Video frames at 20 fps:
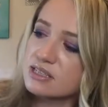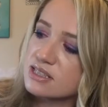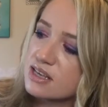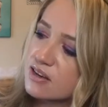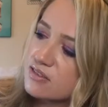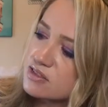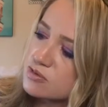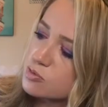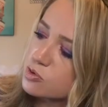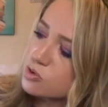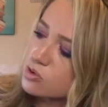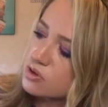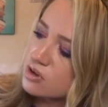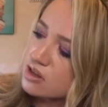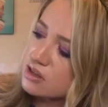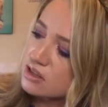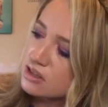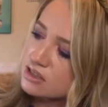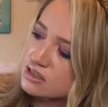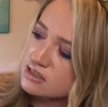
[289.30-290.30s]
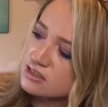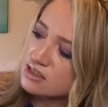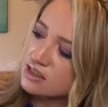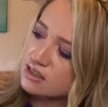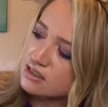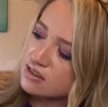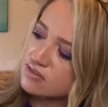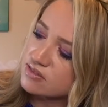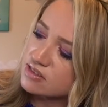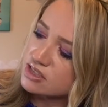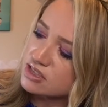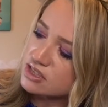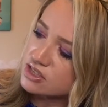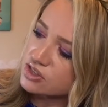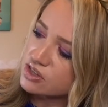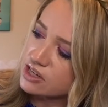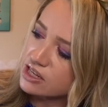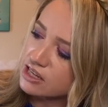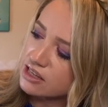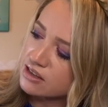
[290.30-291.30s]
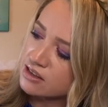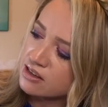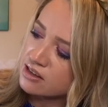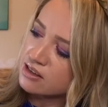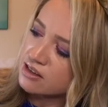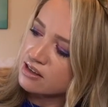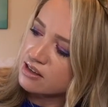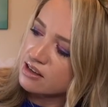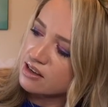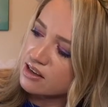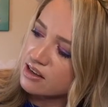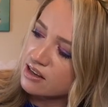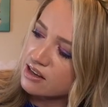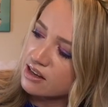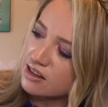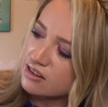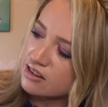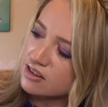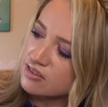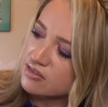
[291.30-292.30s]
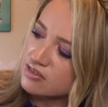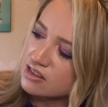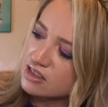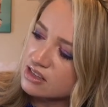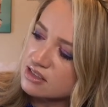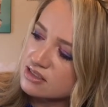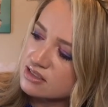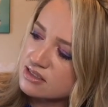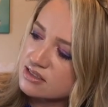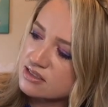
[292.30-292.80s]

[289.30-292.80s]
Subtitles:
have some cool colors. I love this green, and I love these